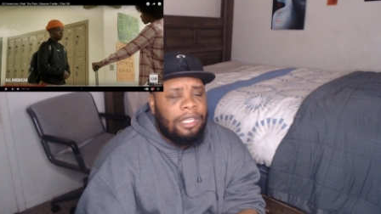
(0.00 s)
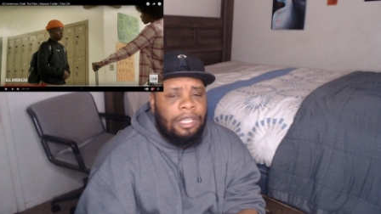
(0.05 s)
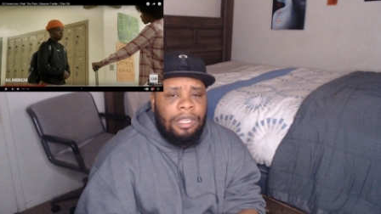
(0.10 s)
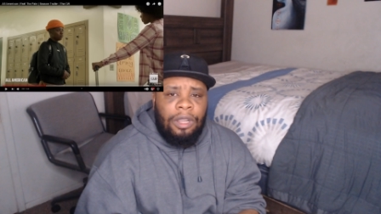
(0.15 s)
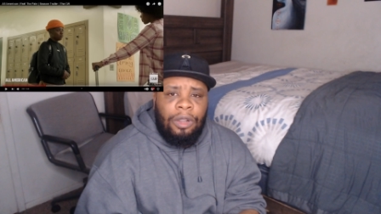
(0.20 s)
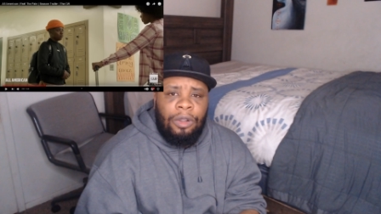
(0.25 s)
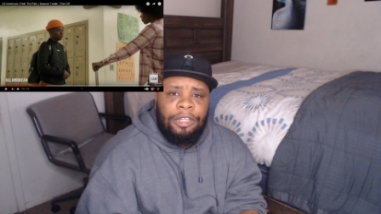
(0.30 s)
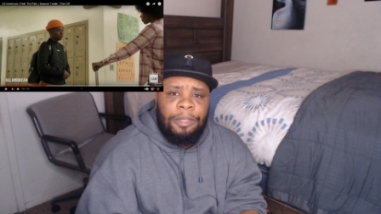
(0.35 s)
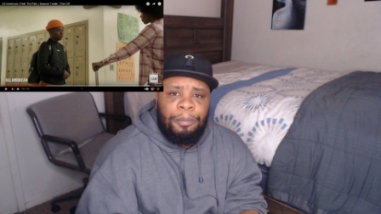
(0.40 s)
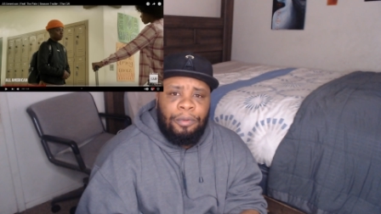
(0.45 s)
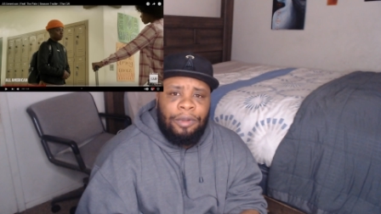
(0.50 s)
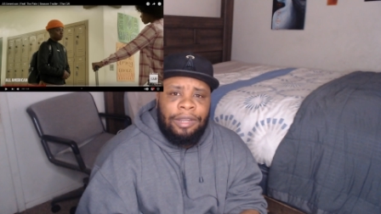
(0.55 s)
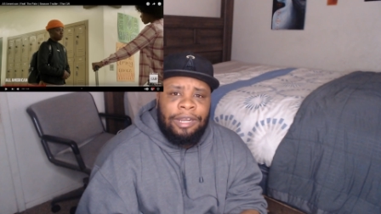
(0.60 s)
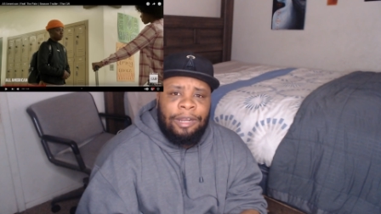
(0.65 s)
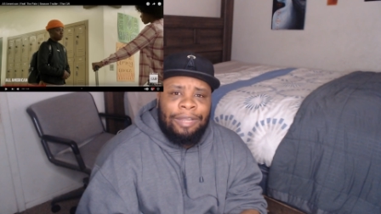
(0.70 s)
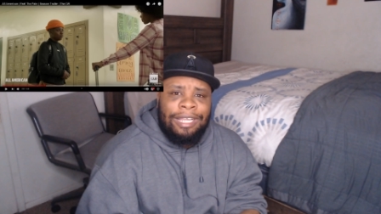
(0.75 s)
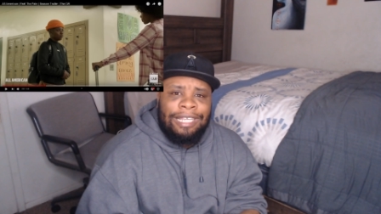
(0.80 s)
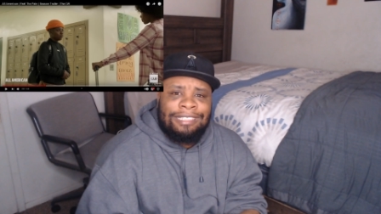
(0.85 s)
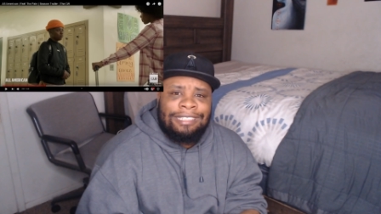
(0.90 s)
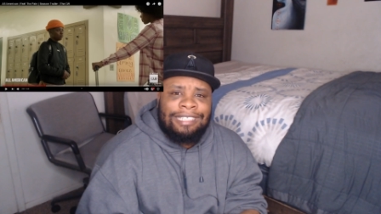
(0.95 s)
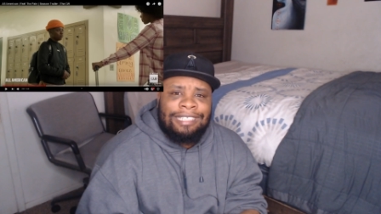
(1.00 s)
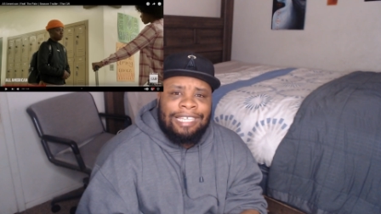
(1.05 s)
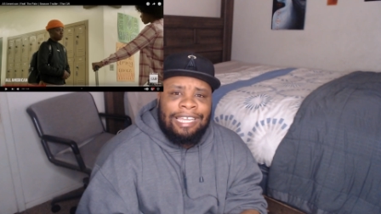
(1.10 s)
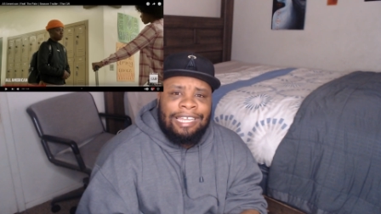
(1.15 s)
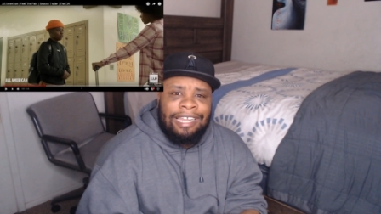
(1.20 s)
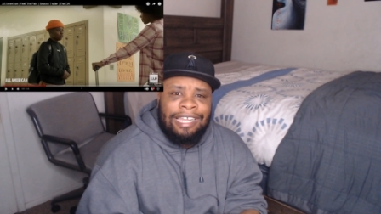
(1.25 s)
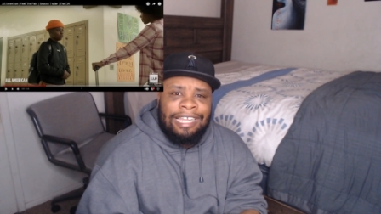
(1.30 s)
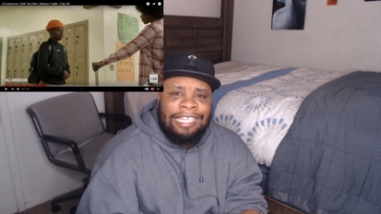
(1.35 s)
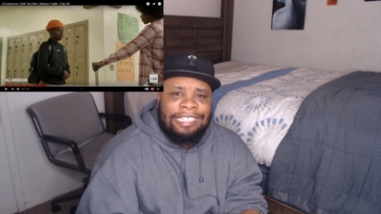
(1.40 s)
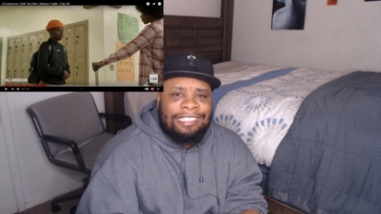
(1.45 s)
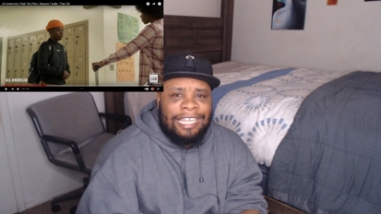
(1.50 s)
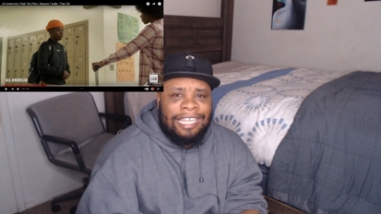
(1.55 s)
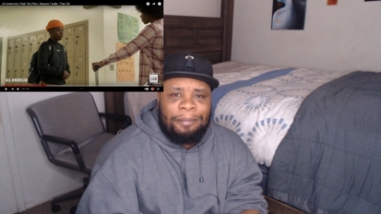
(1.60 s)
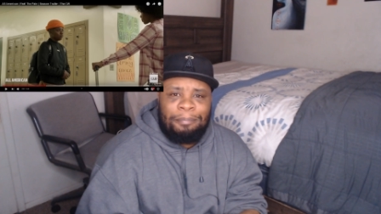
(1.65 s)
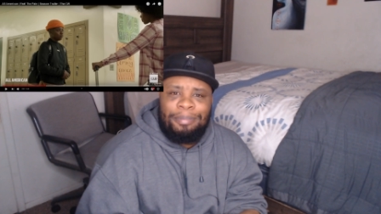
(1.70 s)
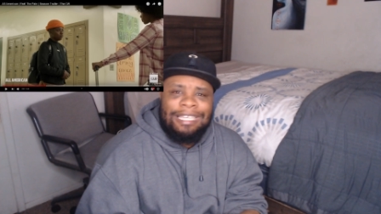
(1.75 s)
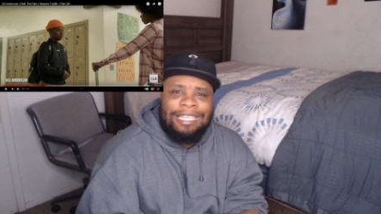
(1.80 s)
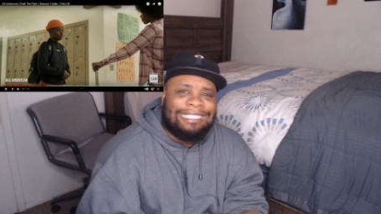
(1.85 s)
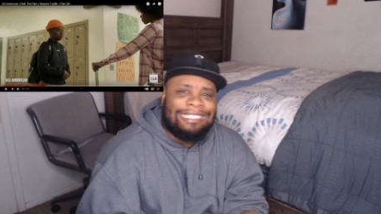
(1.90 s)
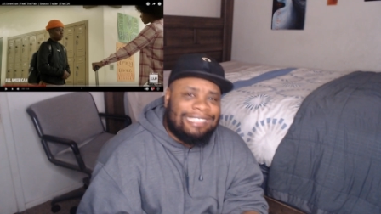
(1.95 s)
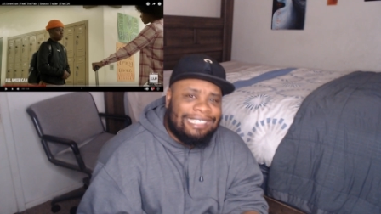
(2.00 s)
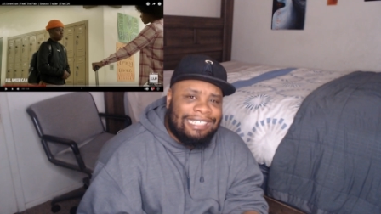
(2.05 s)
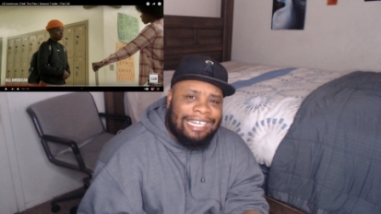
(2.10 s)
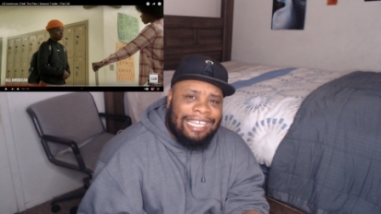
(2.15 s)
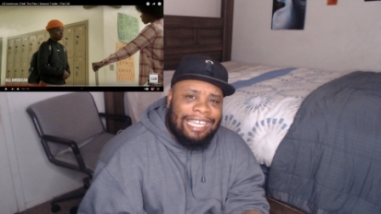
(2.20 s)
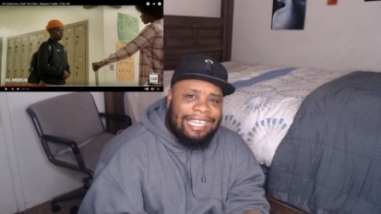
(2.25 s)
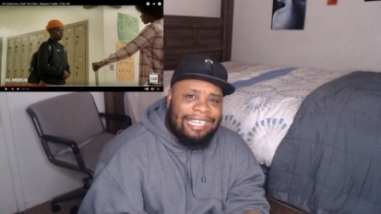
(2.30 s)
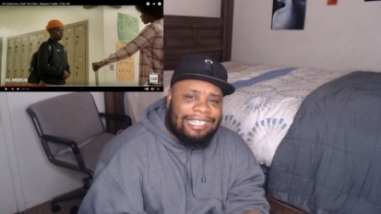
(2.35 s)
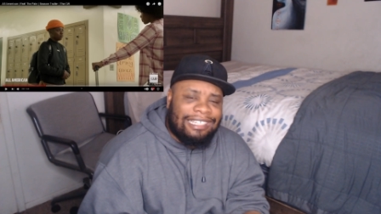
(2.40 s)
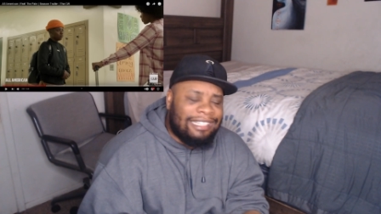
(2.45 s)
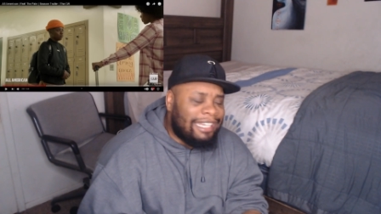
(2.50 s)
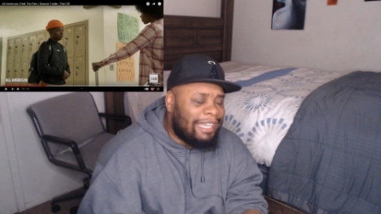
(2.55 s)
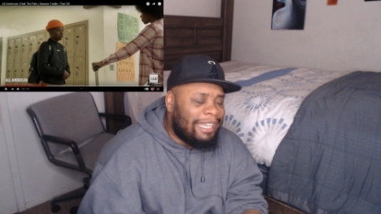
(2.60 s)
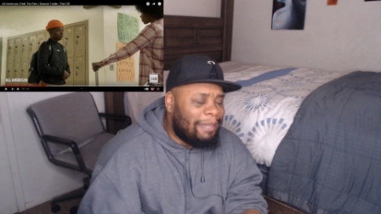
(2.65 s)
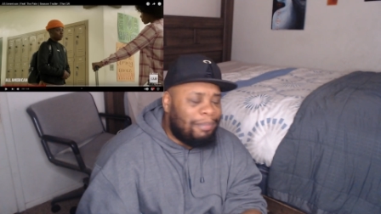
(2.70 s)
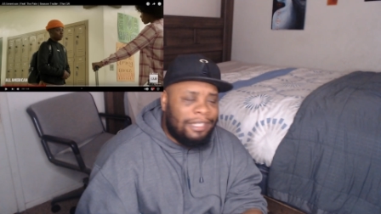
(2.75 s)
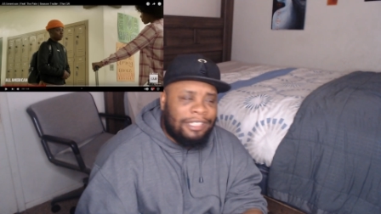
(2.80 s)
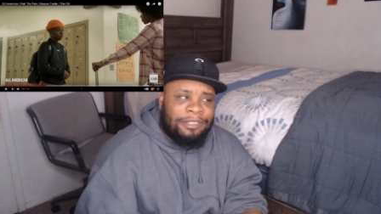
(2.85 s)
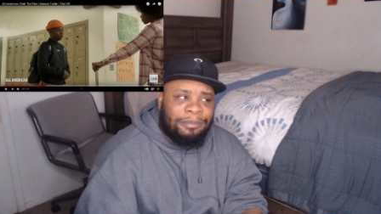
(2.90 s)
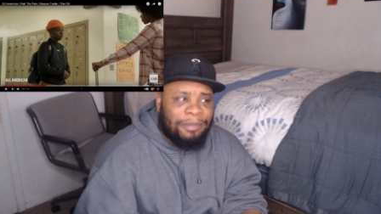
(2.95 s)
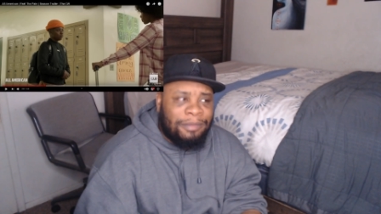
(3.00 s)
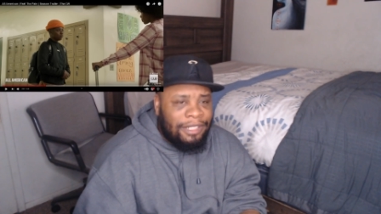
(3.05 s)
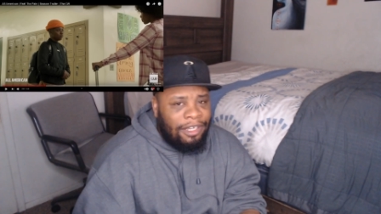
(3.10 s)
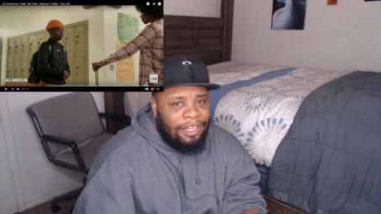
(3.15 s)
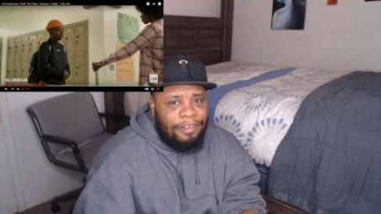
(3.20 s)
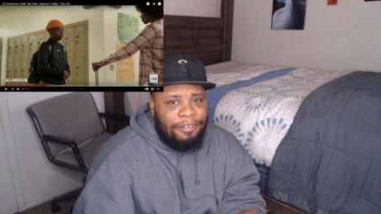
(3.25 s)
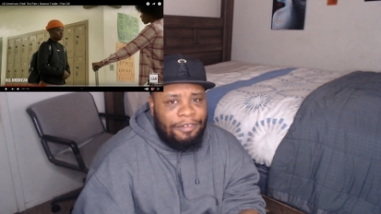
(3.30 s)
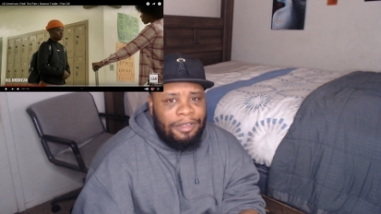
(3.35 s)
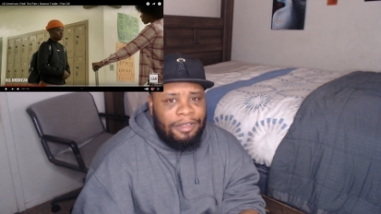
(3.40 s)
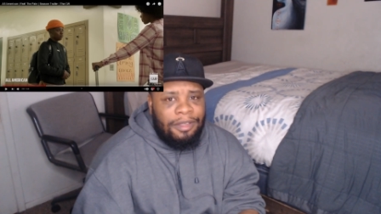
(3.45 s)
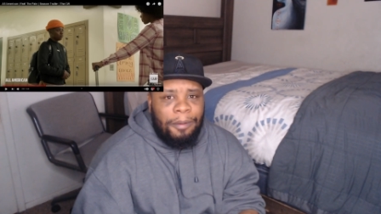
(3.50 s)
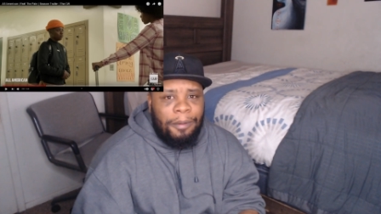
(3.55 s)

on the point of where he said it's like peace in that, and that pissed me off.